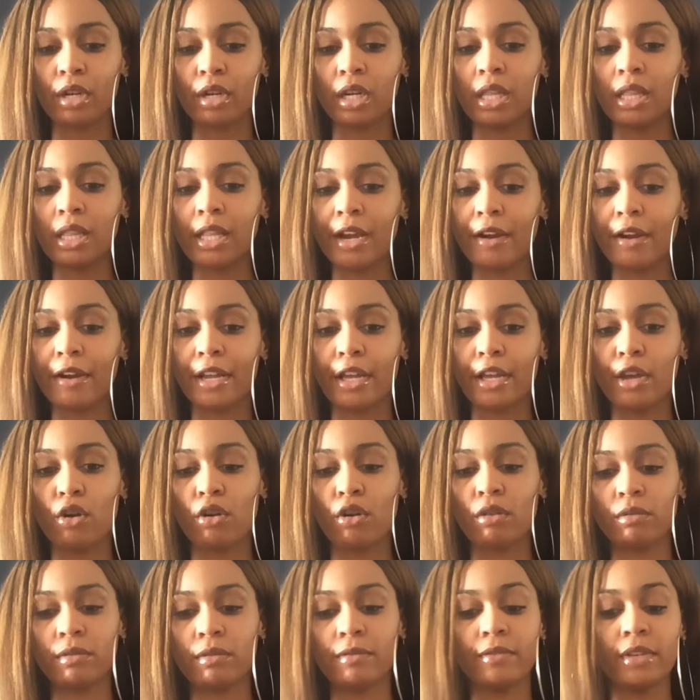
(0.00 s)
clarity
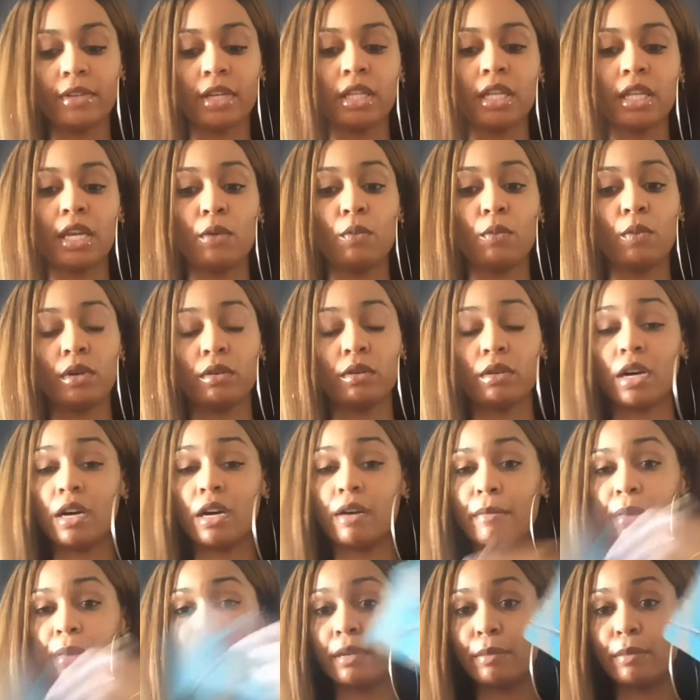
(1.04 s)
or revealing will
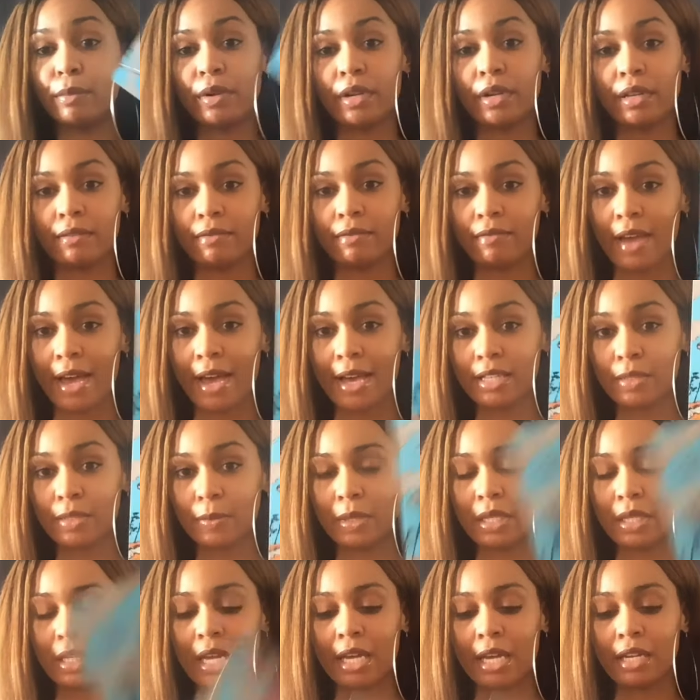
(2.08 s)
come in pretty fast with
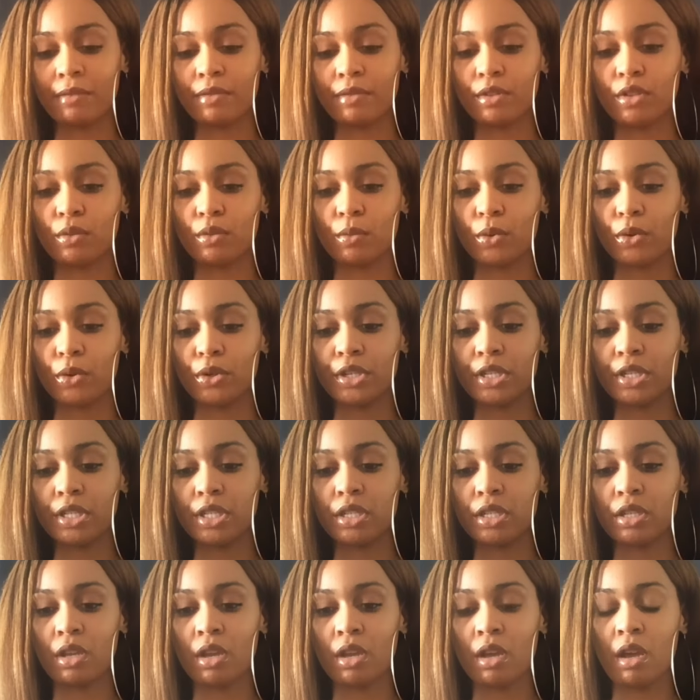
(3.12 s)
the Knight of
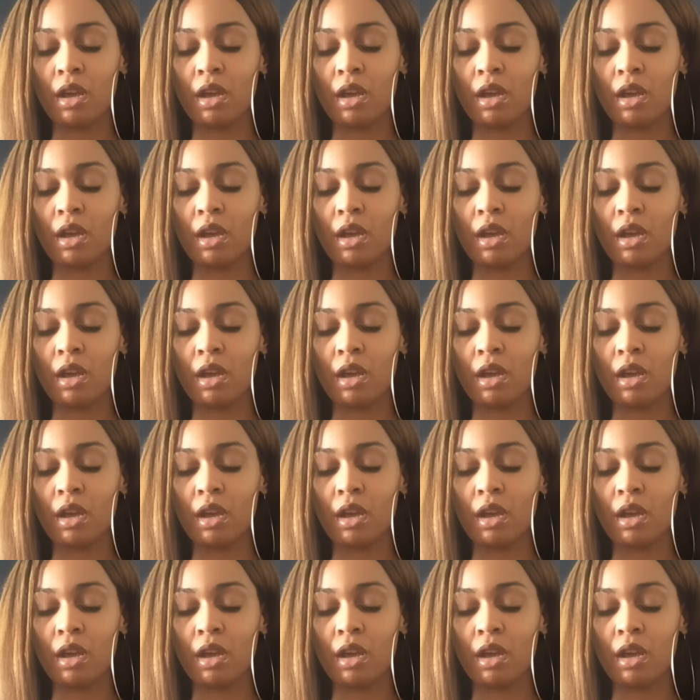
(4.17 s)
Swords,